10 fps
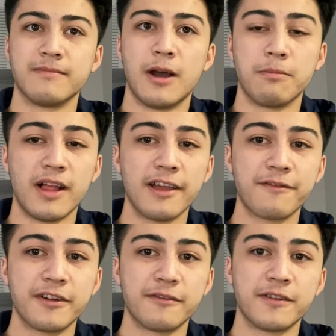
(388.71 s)
applying for
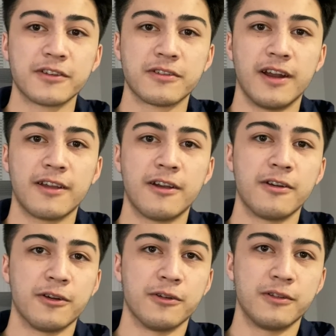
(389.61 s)
your first credit card
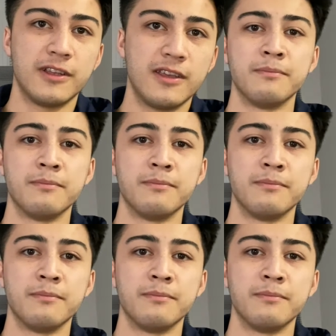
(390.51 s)
early